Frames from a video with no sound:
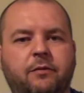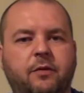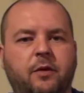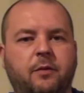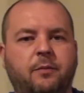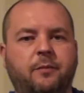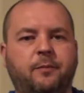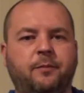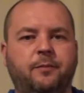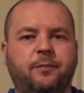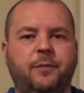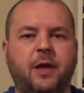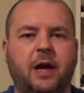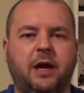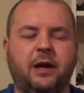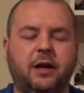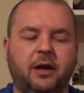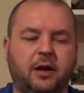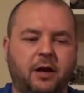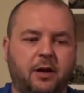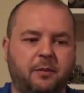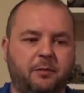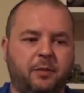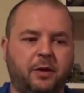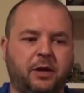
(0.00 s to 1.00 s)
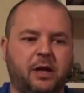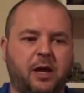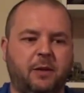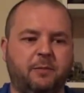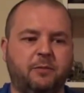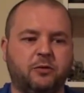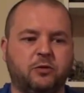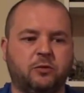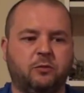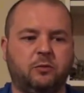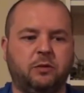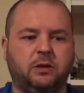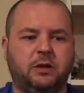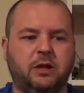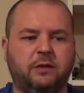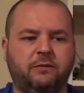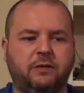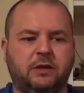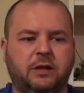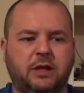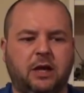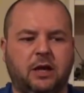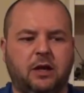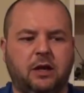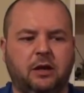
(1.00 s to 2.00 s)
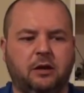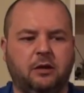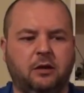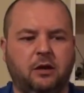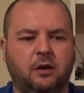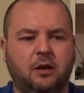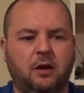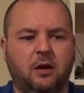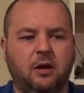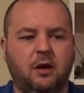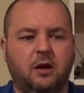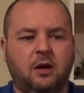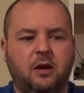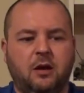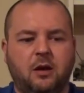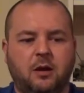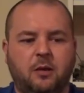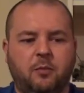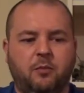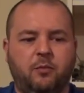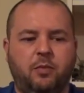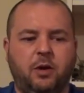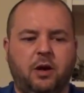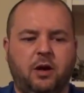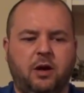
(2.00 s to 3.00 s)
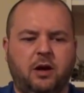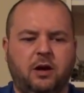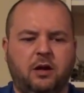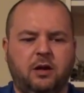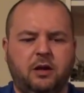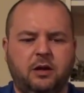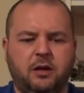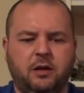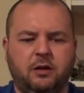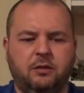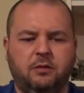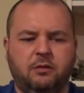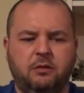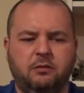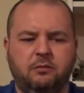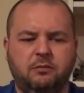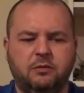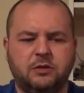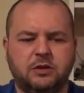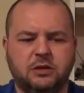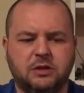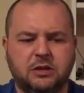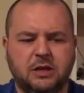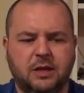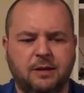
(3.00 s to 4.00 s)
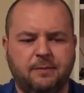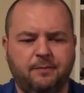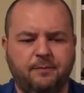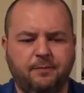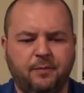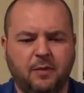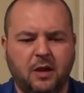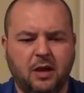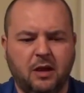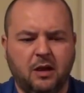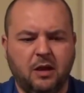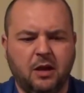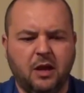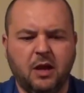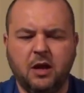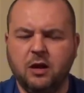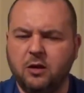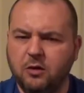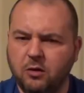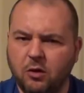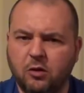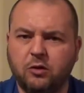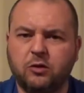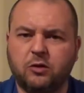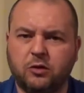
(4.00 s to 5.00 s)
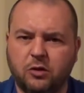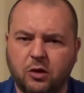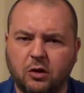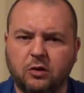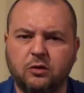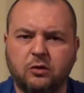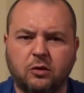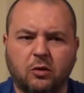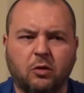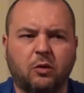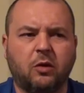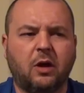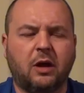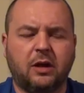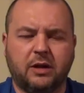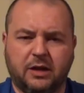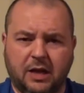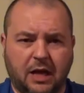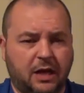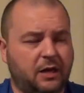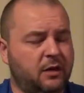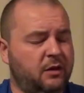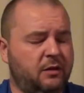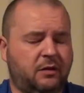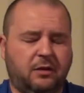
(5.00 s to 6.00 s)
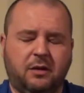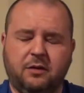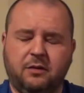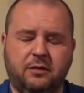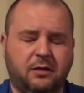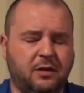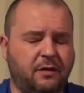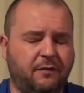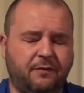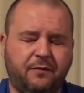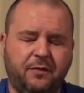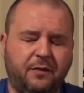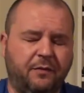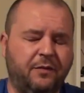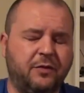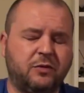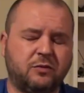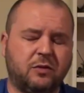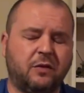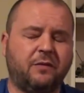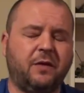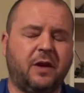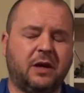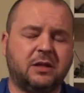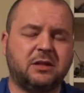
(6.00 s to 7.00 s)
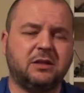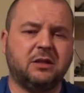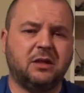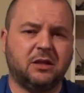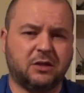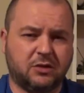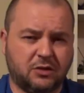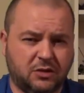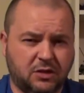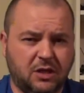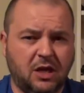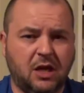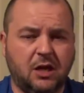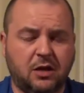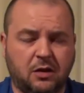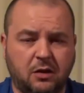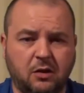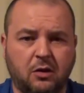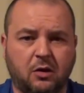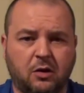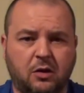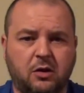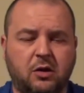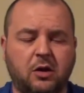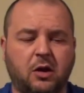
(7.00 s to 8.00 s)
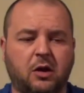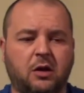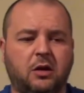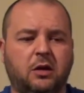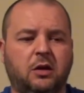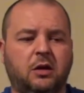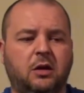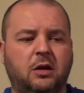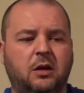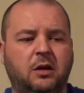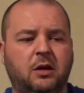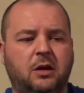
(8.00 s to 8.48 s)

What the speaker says: from that Olympic episode with David Tennant. But it was it looked good though. Again, the visual effects in this did look good,